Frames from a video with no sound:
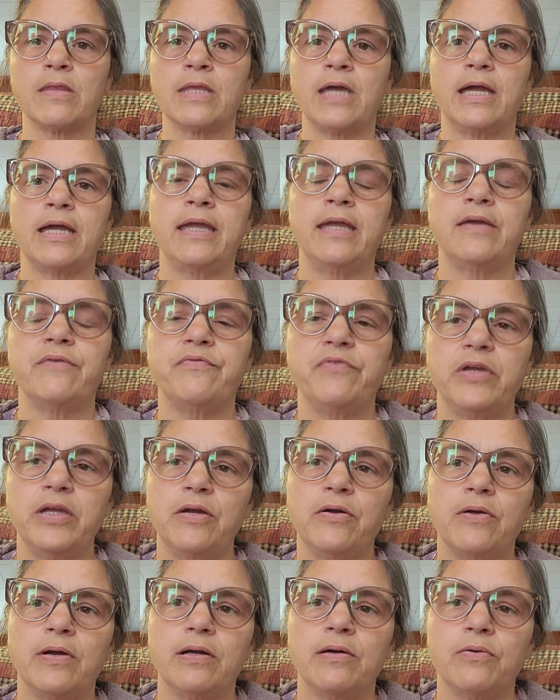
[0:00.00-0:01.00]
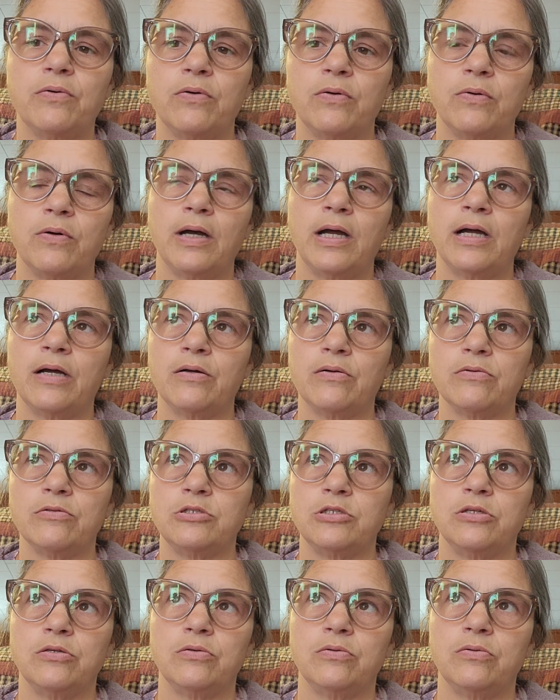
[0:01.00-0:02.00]
I can't figure out how
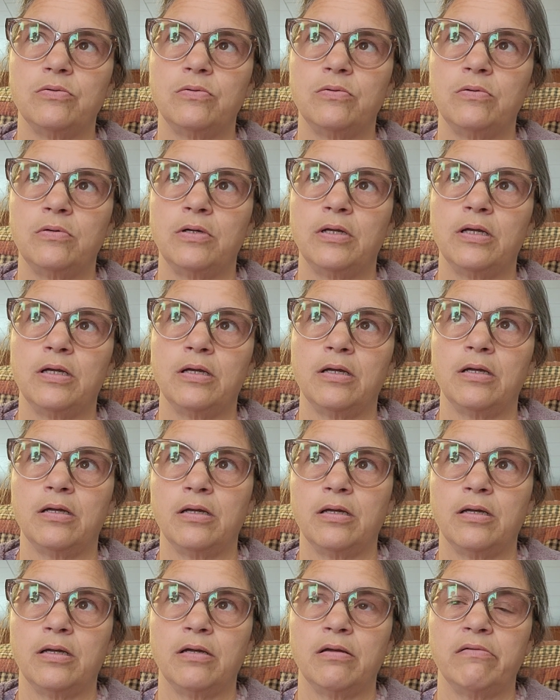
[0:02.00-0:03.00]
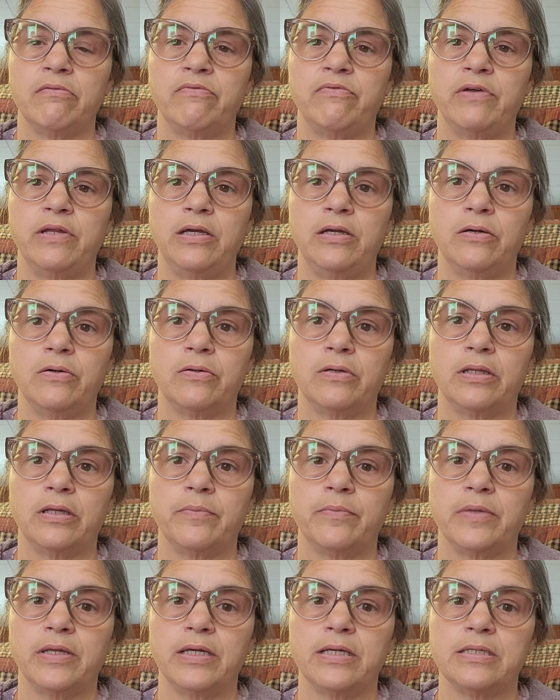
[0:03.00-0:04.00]
to video
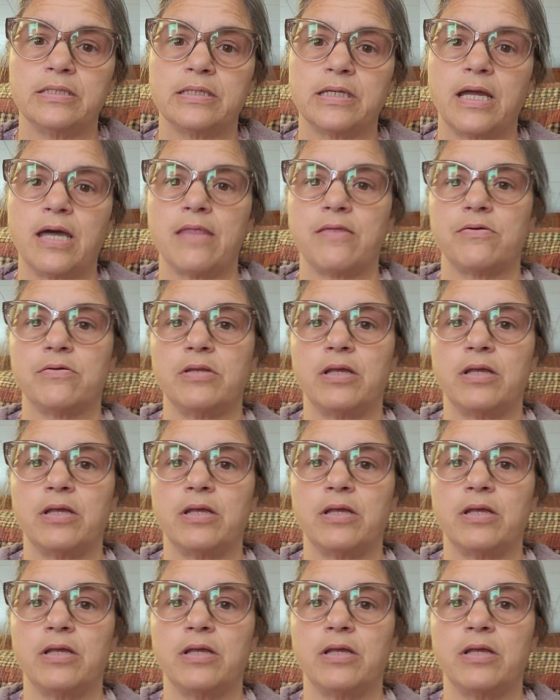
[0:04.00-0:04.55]
clip things together.